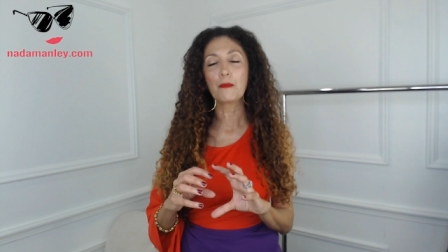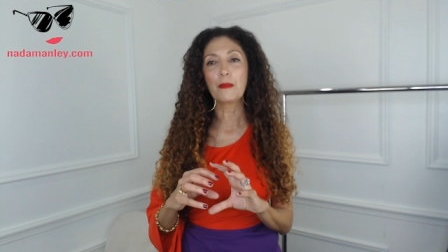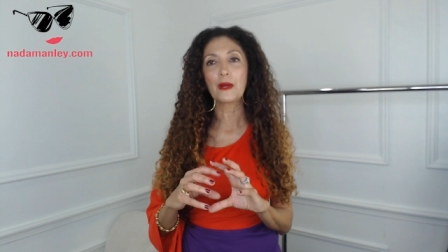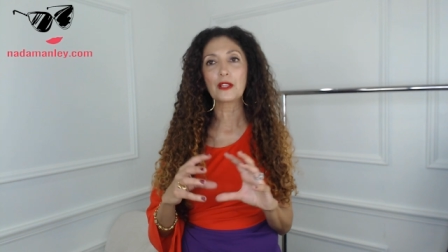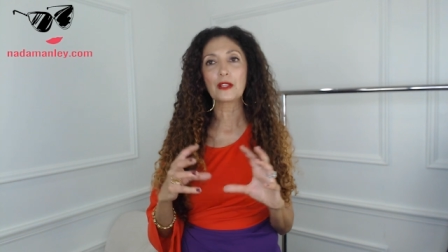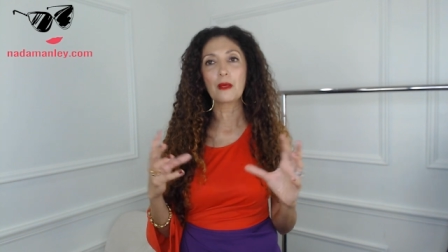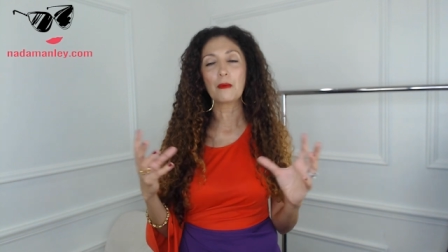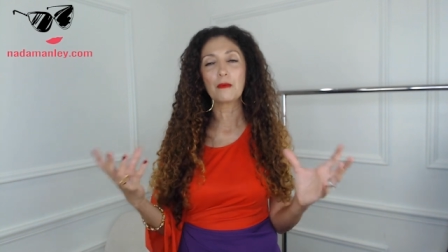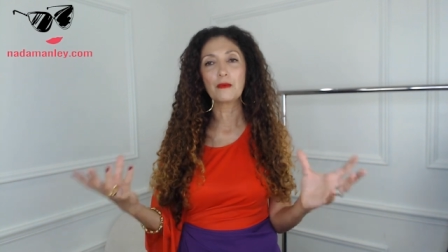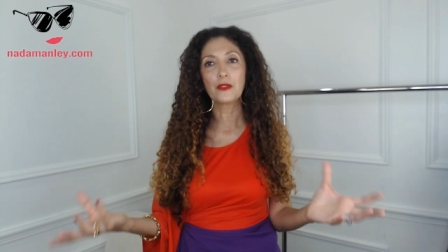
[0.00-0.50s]

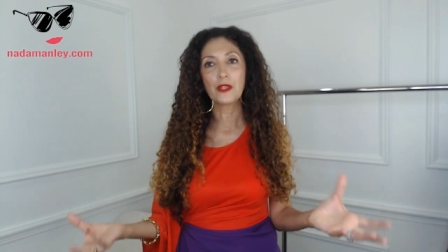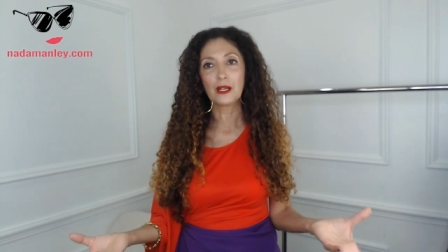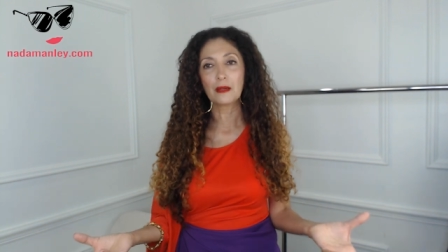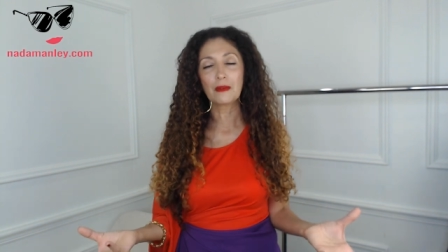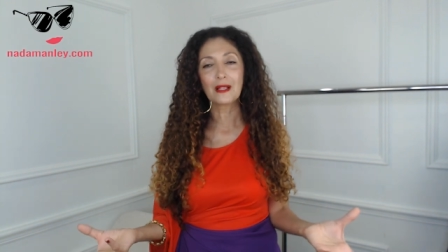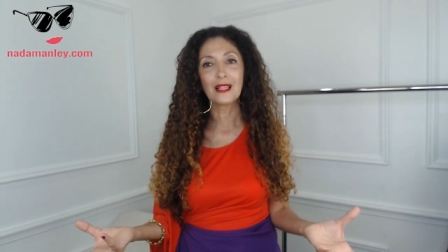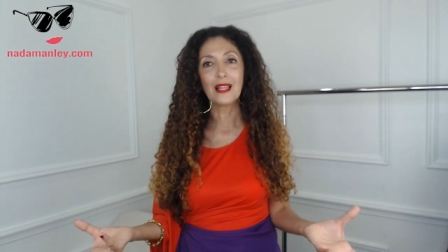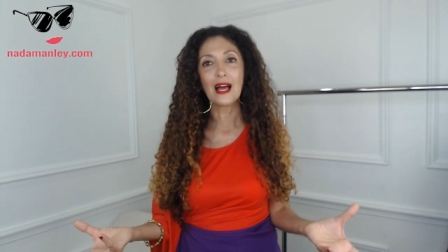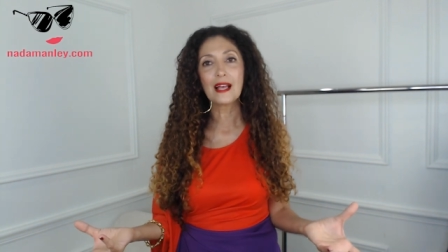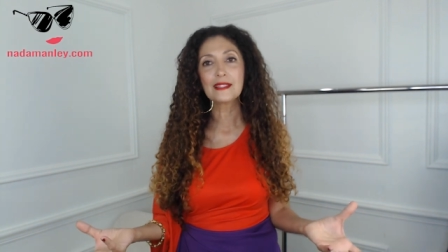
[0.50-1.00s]
but the, the
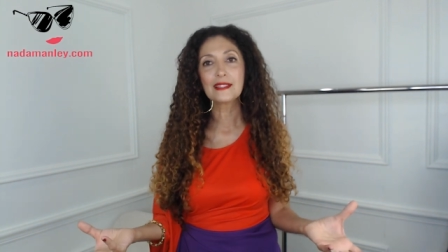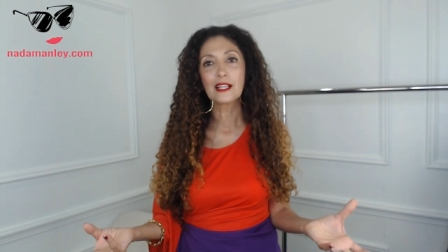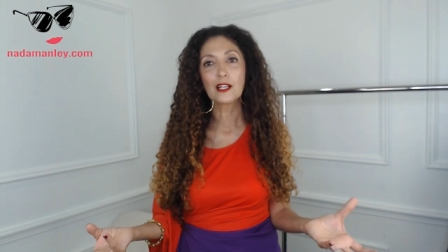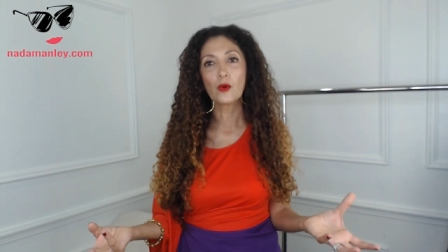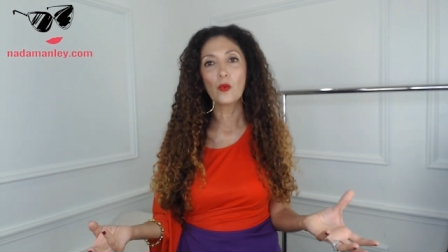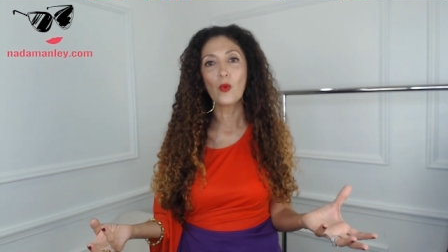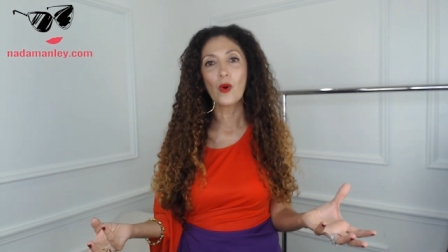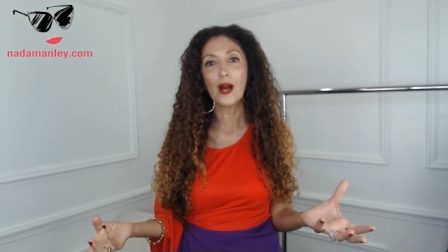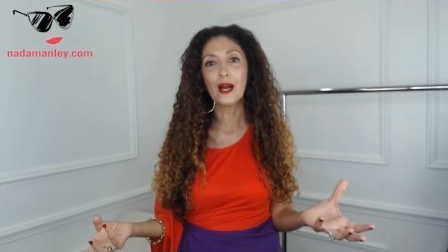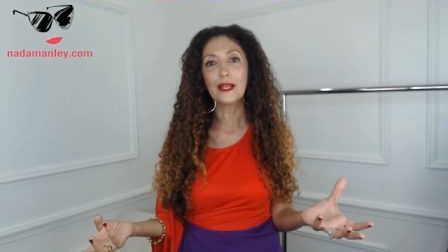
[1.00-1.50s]
classic
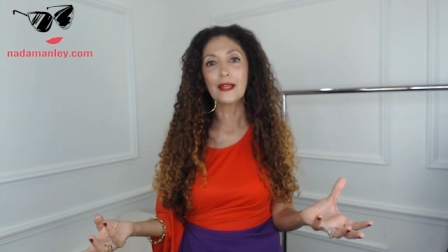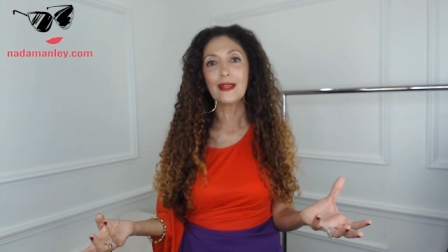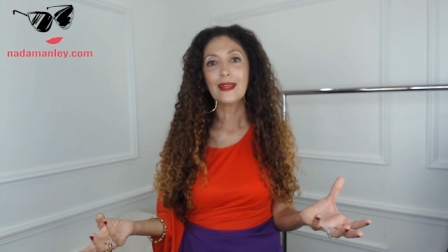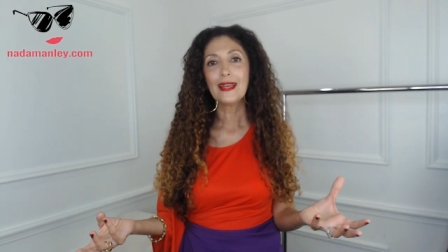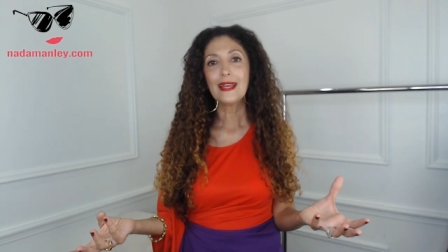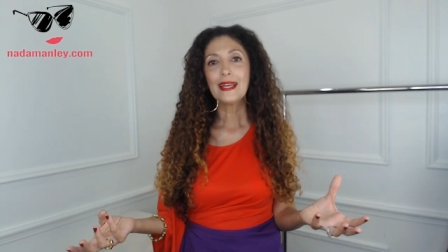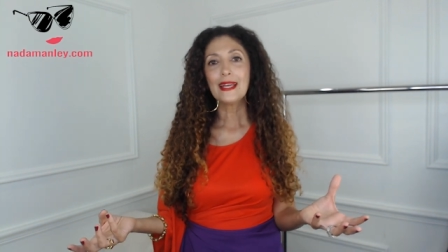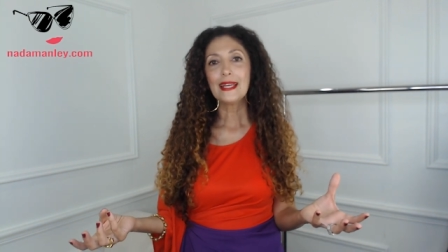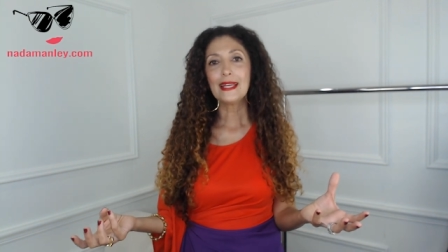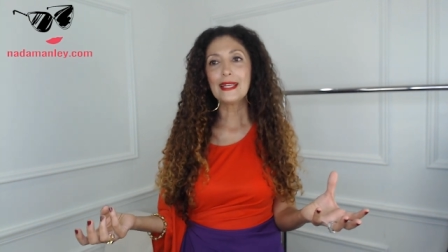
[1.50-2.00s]
one
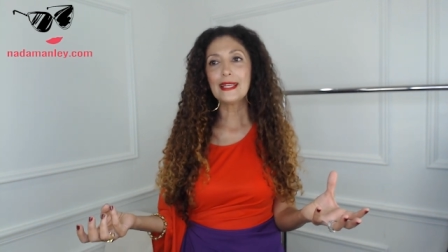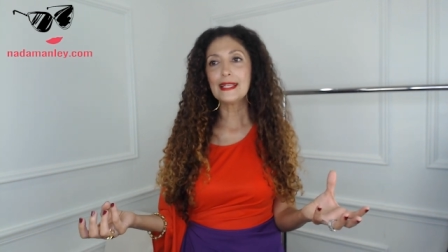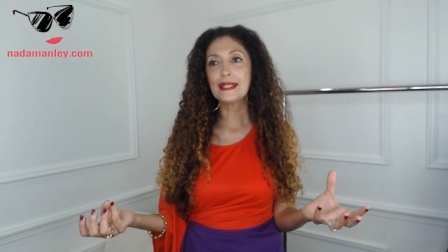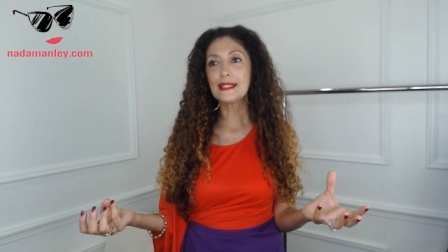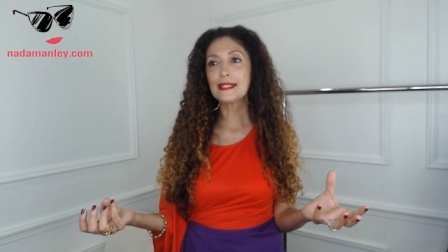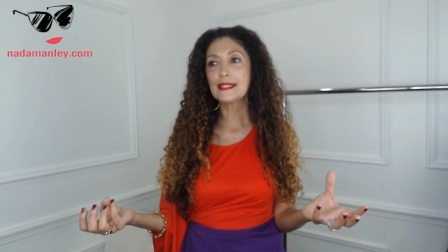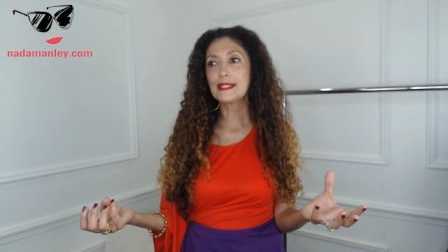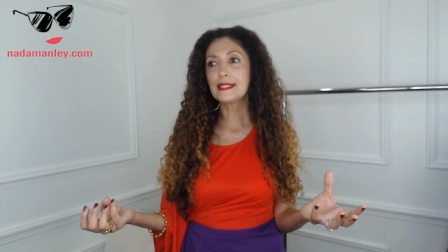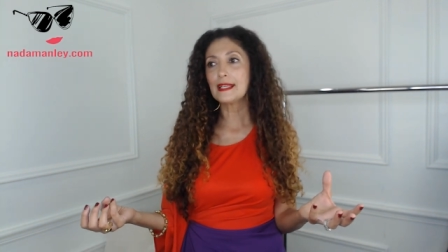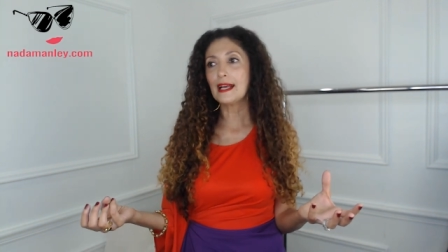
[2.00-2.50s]

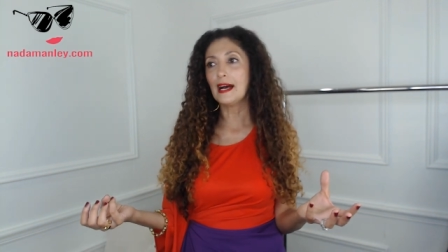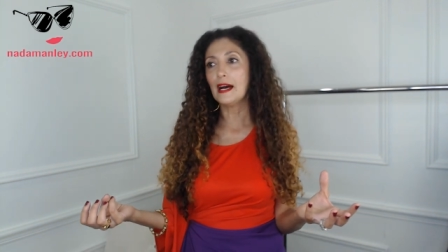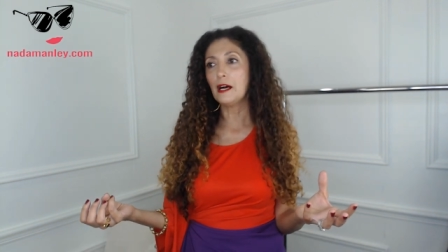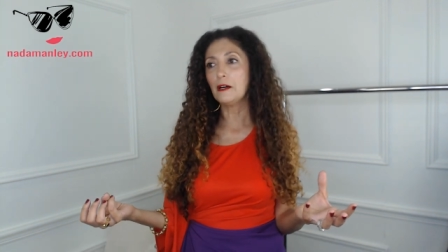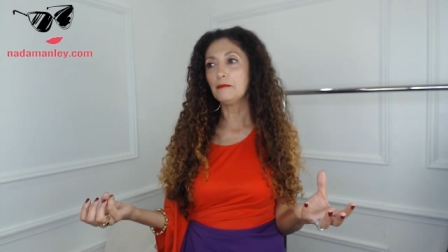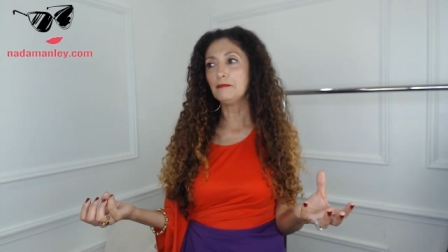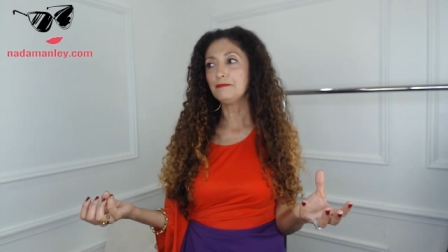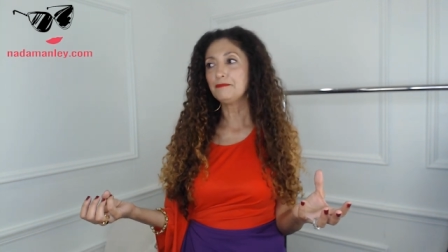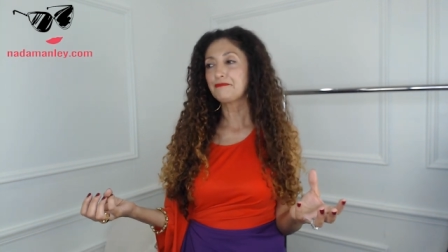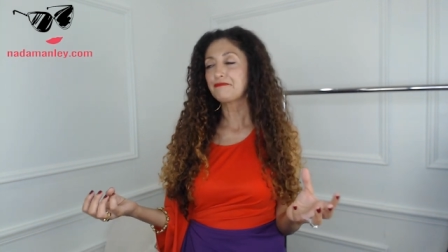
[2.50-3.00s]
is
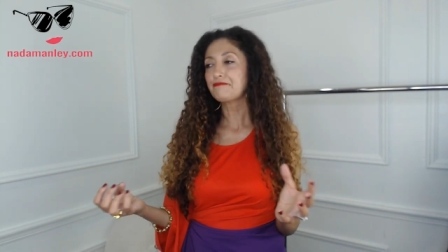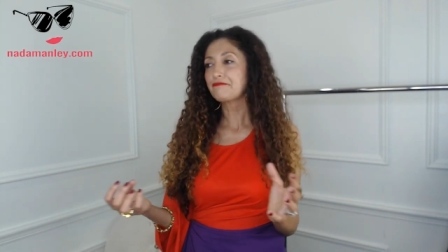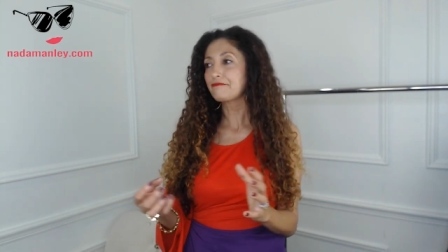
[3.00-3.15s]
um,